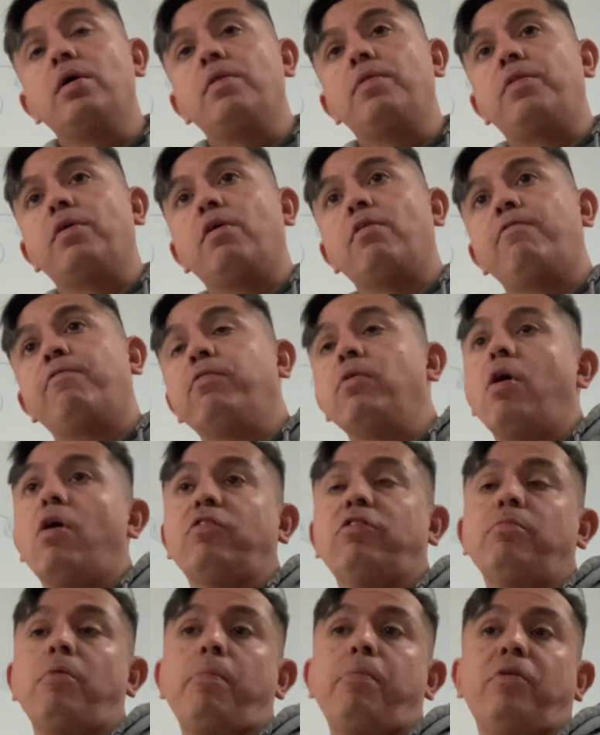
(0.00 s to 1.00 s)
the flaws
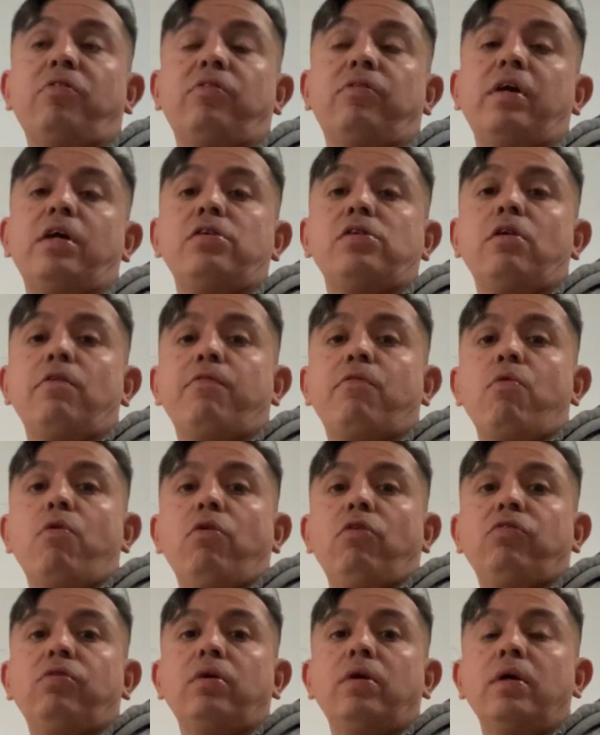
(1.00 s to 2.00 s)
in my presentation, of
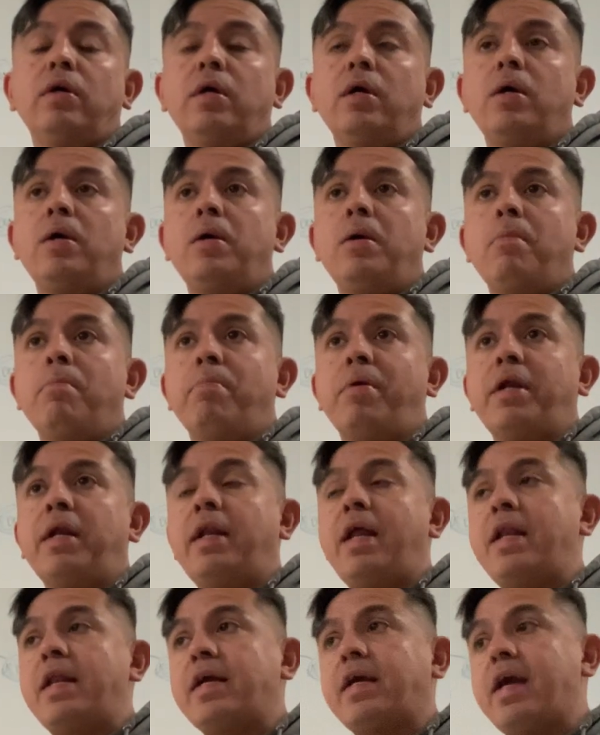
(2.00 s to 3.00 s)
course. But in
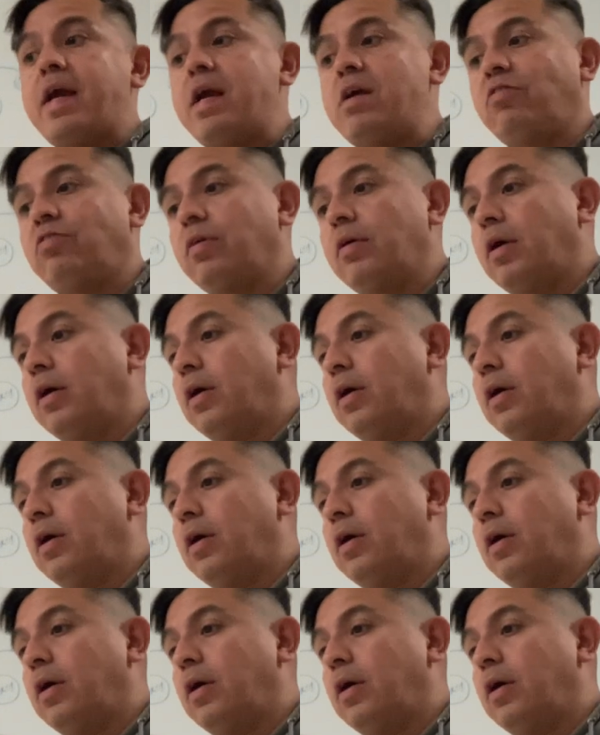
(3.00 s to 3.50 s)
any case,